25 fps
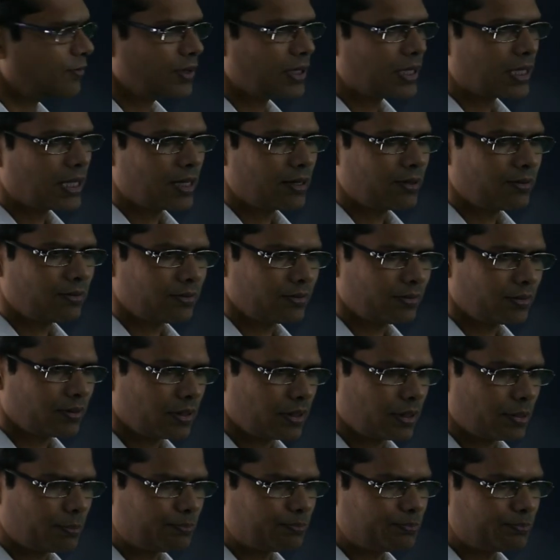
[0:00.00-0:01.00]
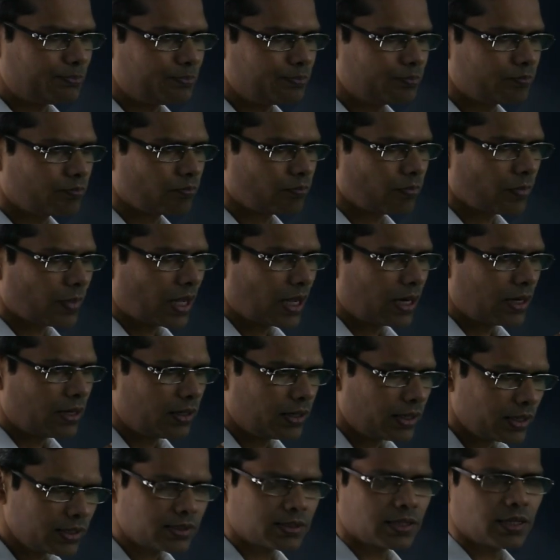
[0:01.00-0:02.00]
we can
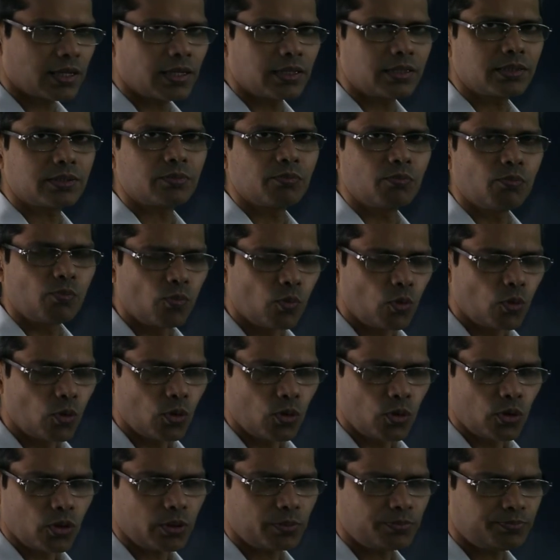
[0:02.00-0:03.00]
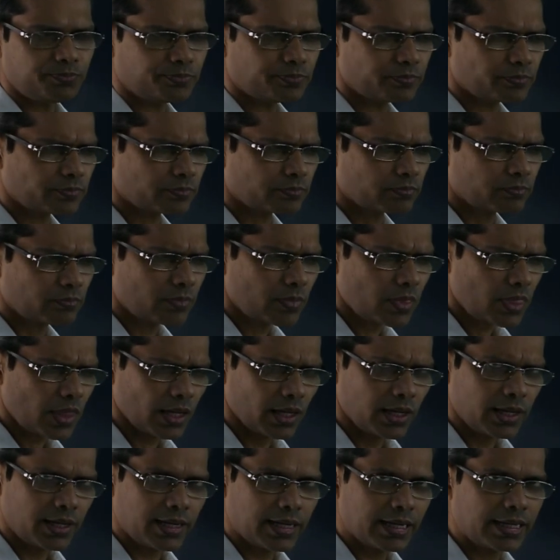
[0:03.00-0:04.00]
discuss more
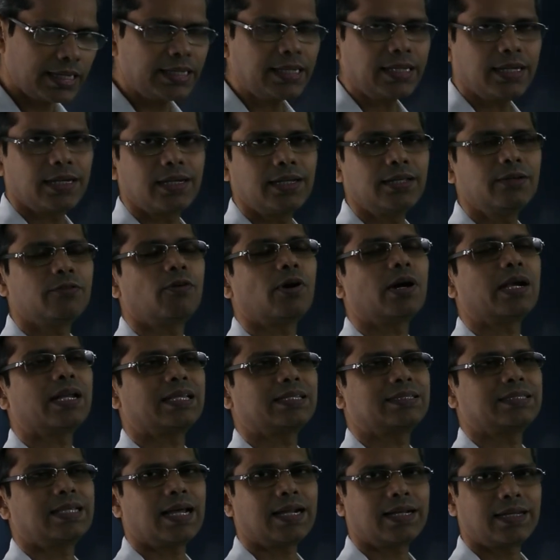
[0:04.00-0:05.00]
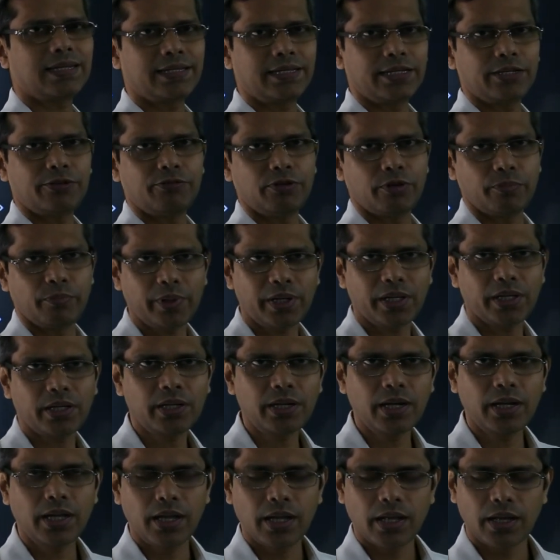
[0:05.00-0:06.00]
clearly what exactly did we mean
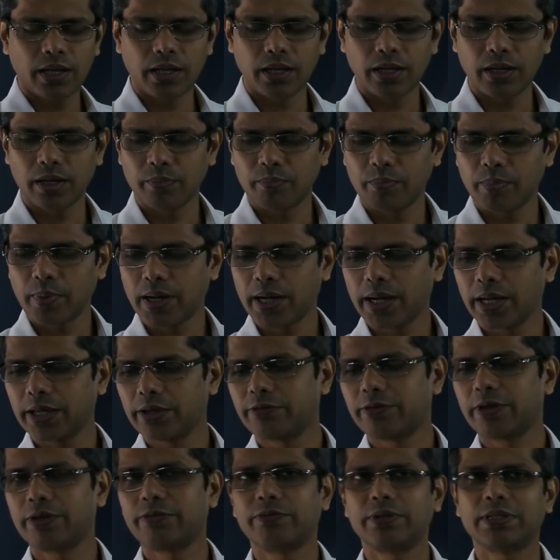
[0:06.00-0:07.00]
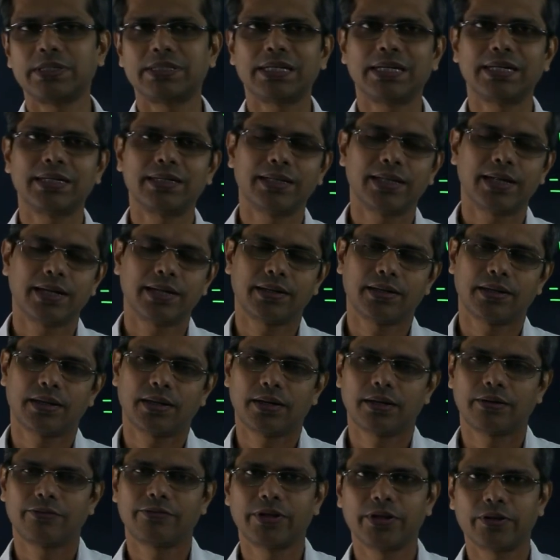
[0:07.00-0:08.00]
by when we said
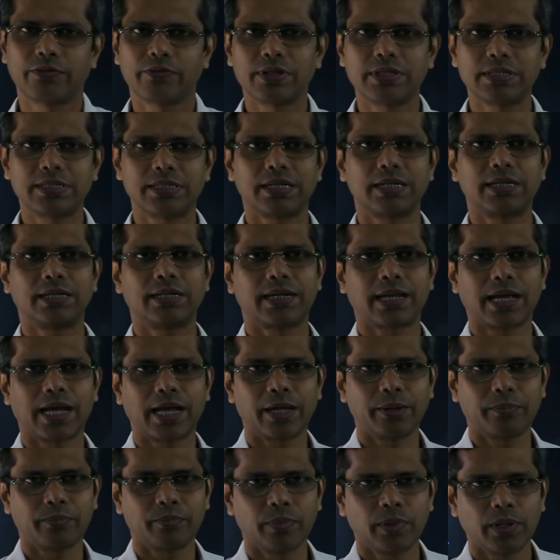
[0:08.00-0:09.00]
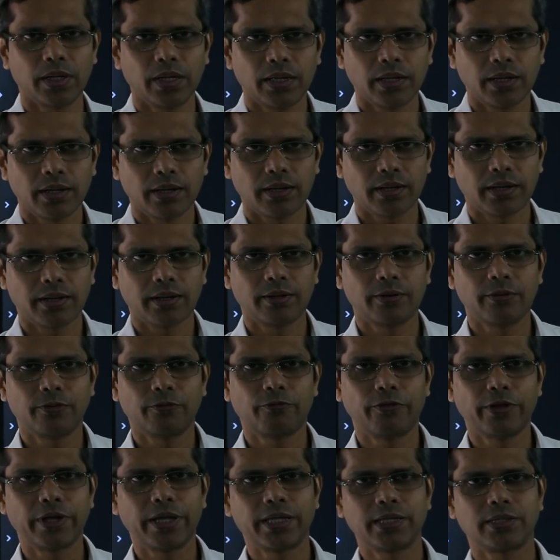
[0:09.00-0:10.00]
that frequency and time
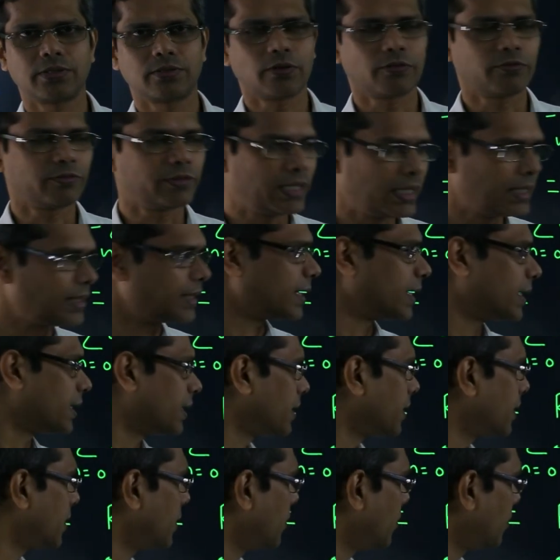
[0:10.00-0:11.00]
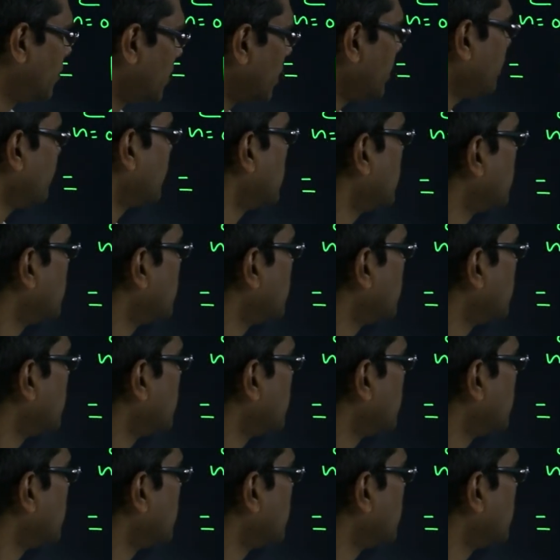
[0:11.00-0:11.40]
ways of thinking. Okay.